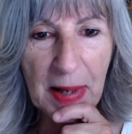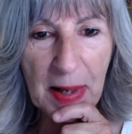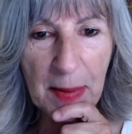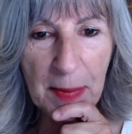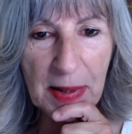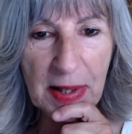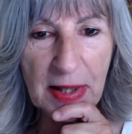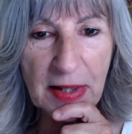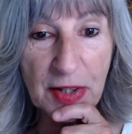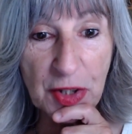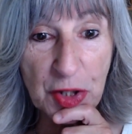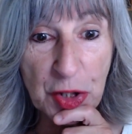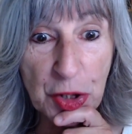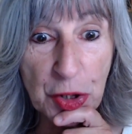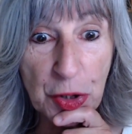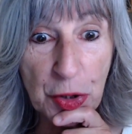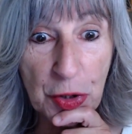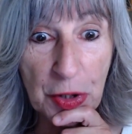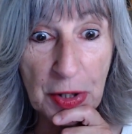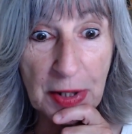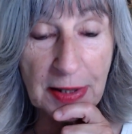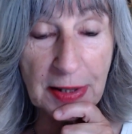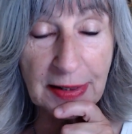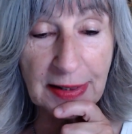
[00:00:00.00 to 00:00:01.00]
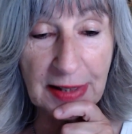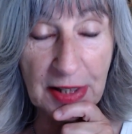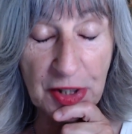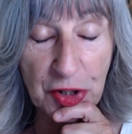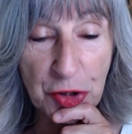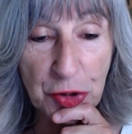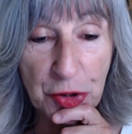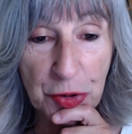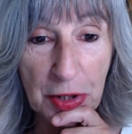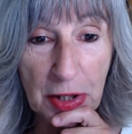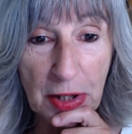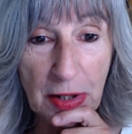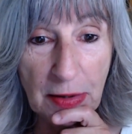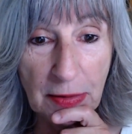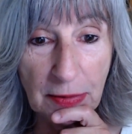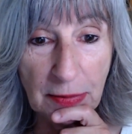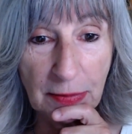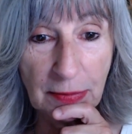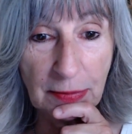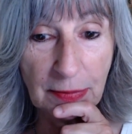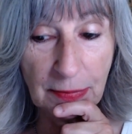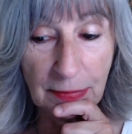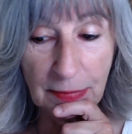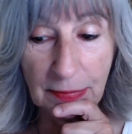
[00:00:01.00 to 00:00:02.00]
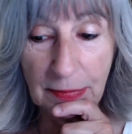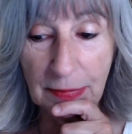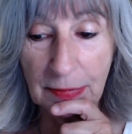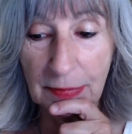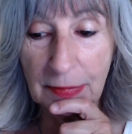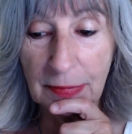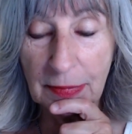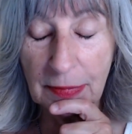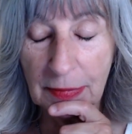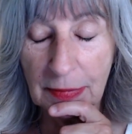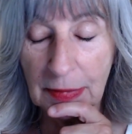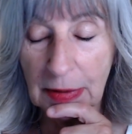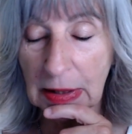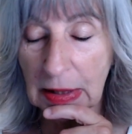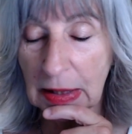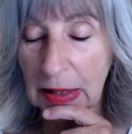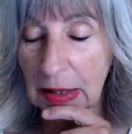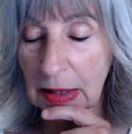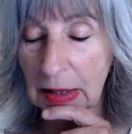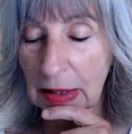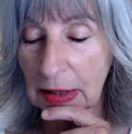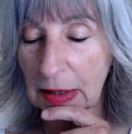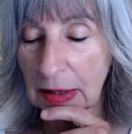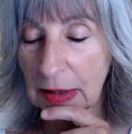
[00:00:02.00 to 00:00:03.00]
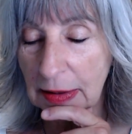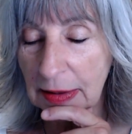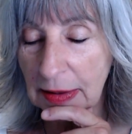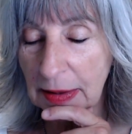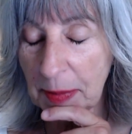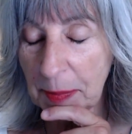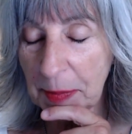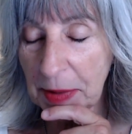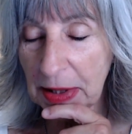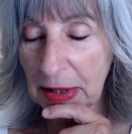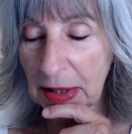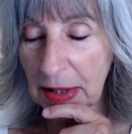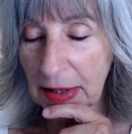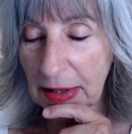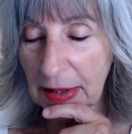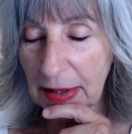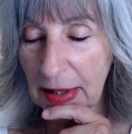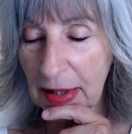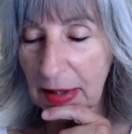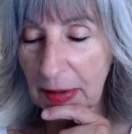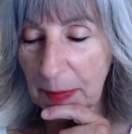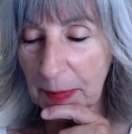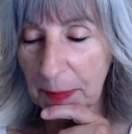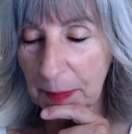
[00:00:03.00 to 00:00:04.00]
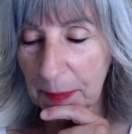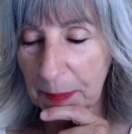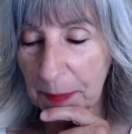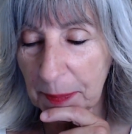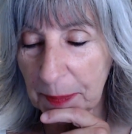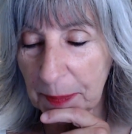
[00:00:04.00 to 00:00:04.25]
maybe at the turn of the century, something like that.